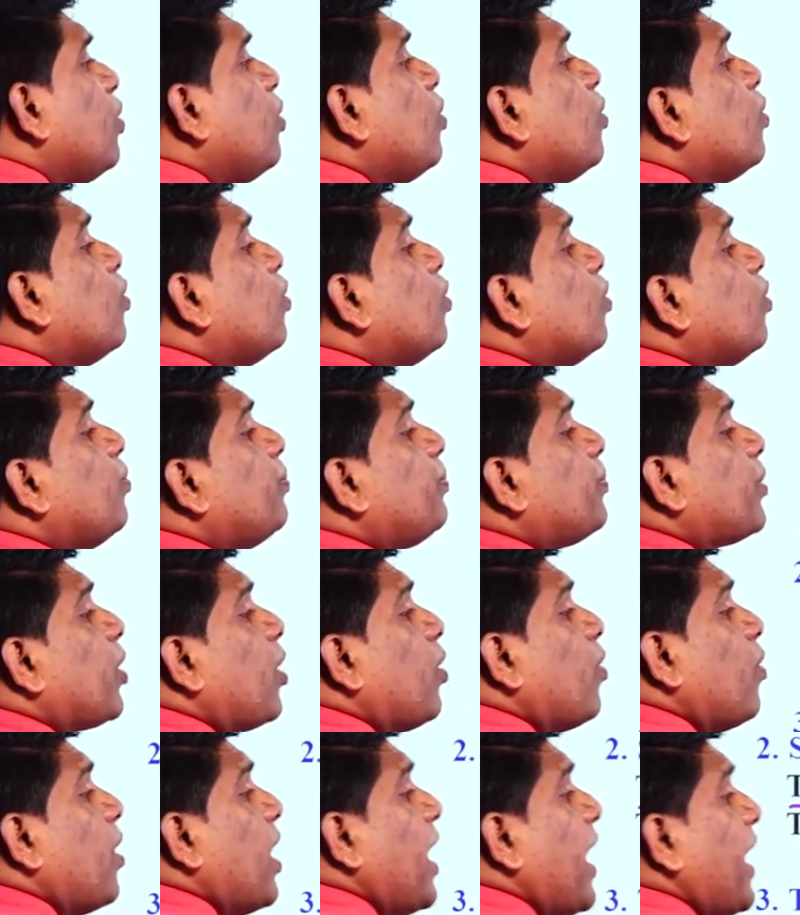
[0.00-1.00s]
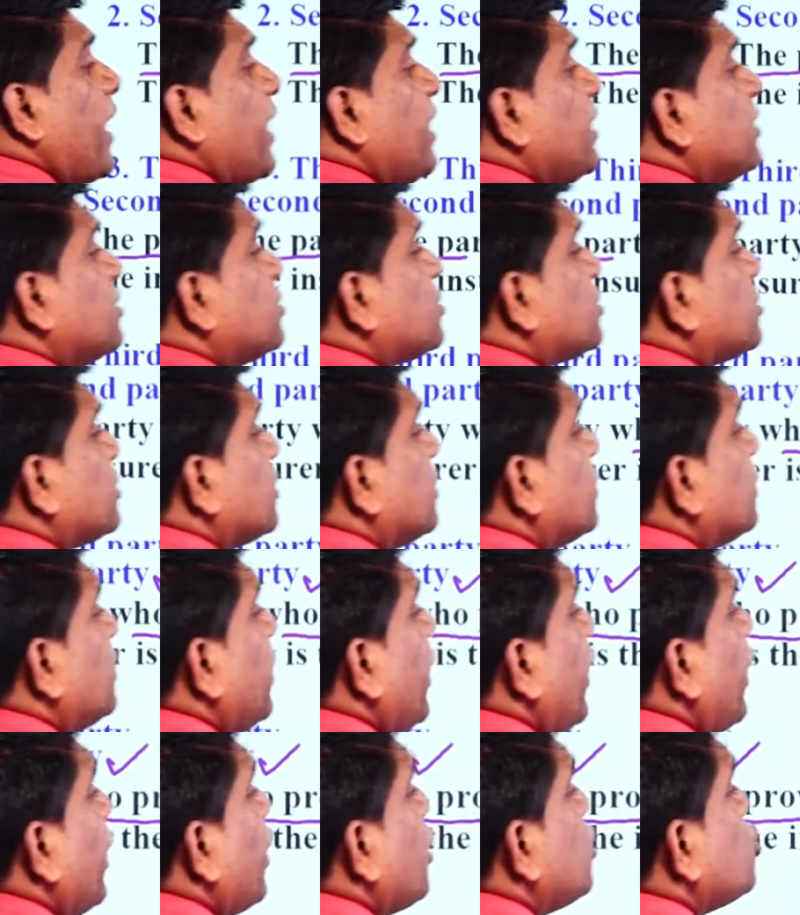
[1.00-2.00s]
who provides
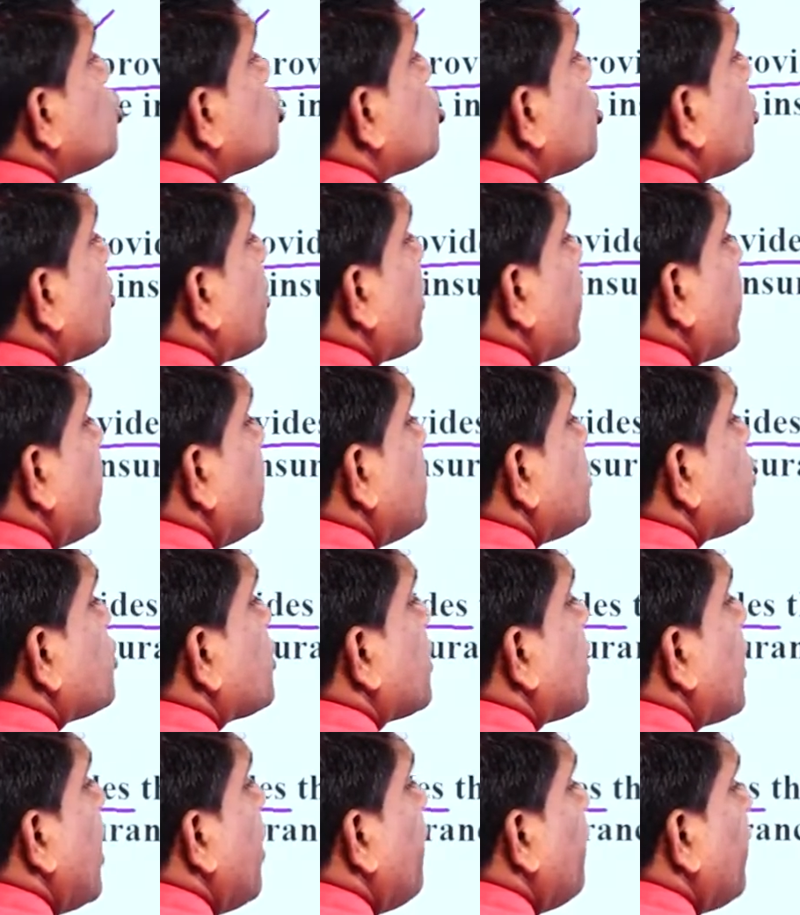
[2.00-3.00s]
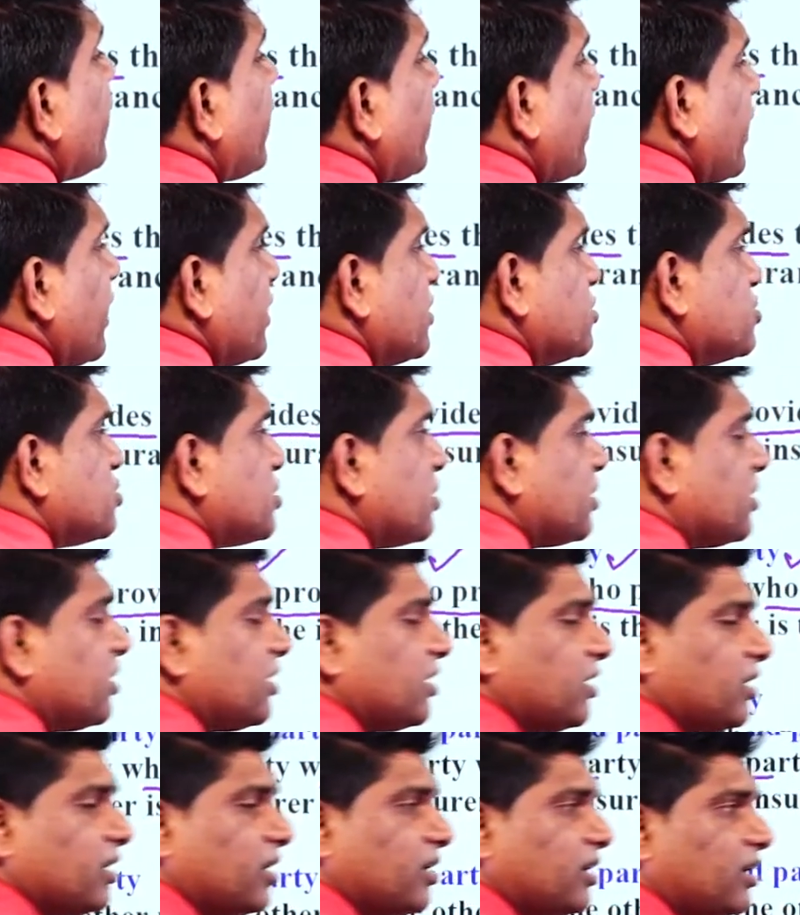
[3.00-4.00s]
the insurance coverage.
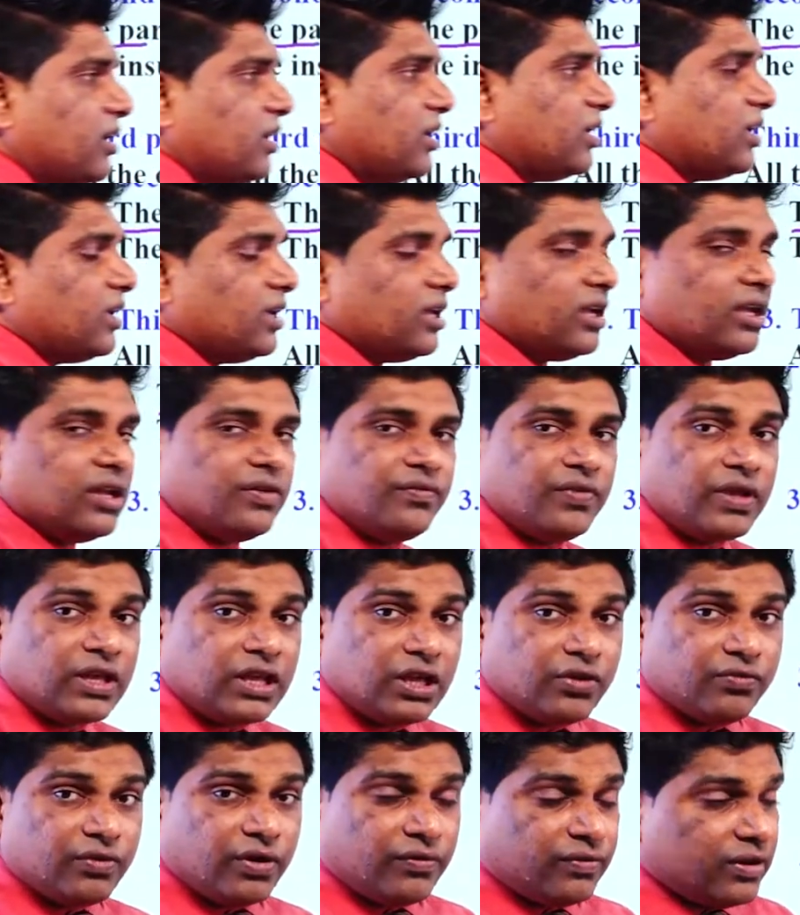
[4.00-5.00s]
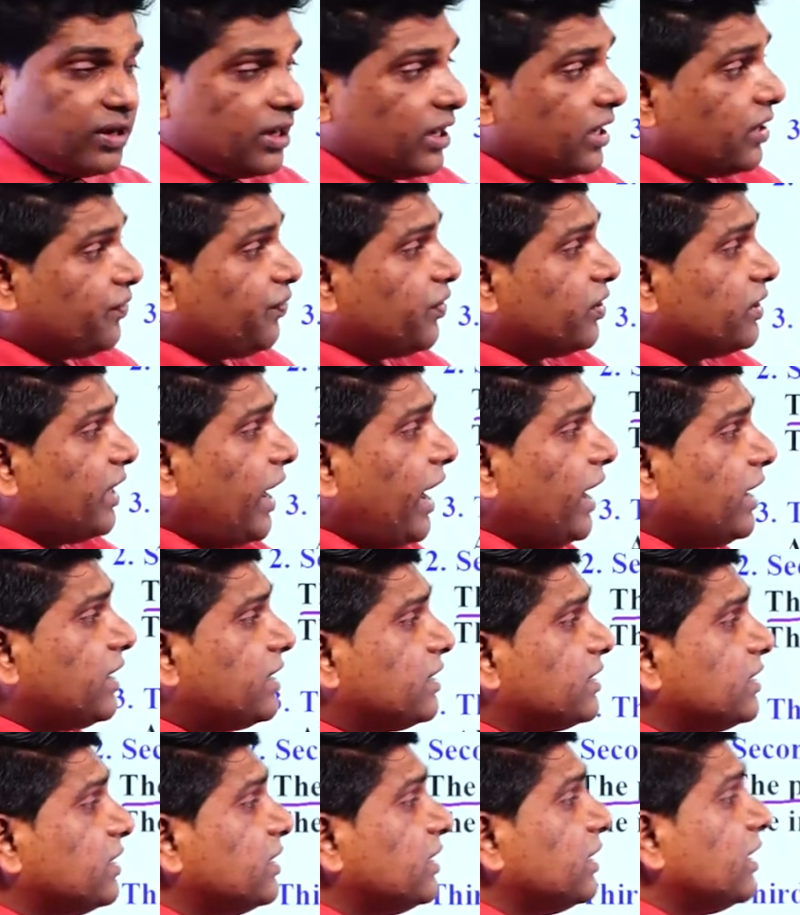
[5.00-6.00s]
We give a word for that.
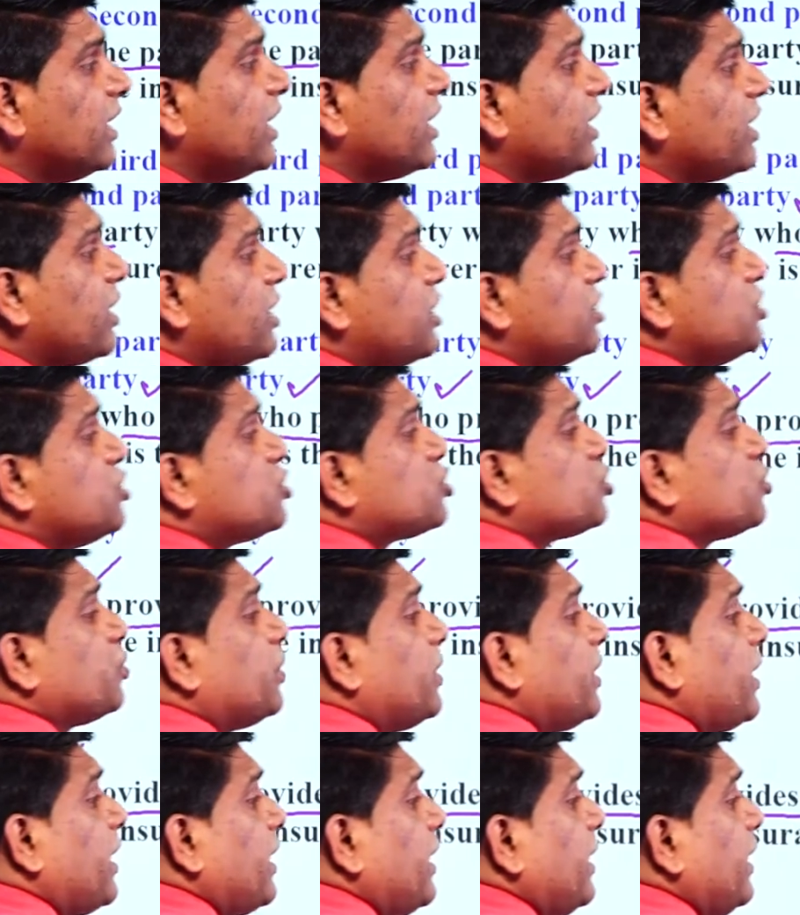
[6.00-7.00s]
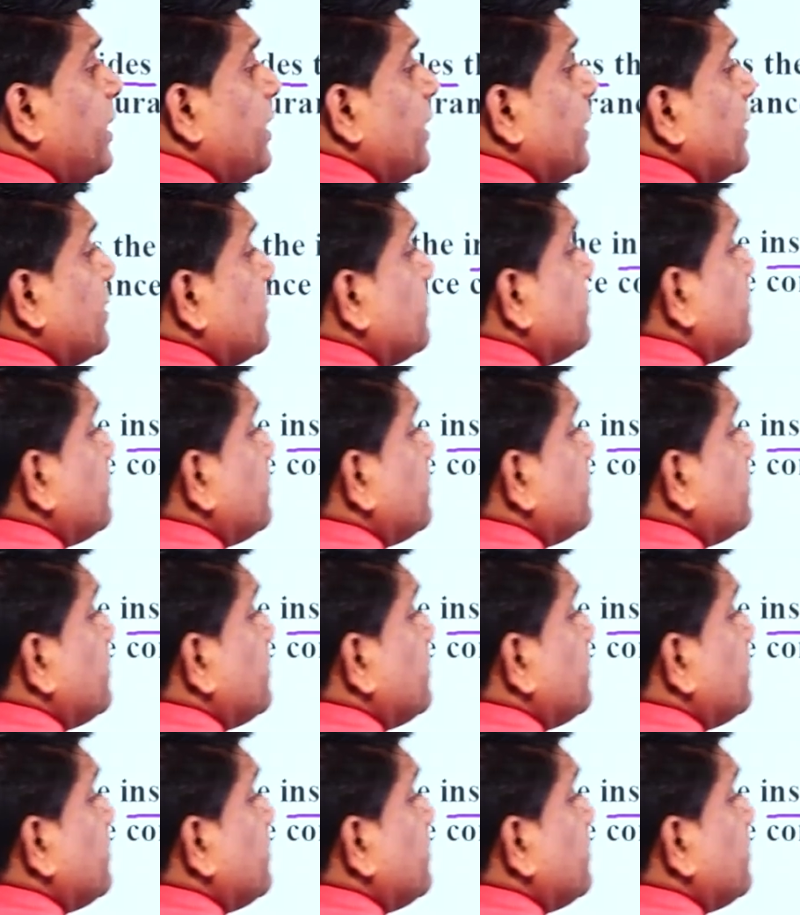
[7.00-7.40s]
Insurer.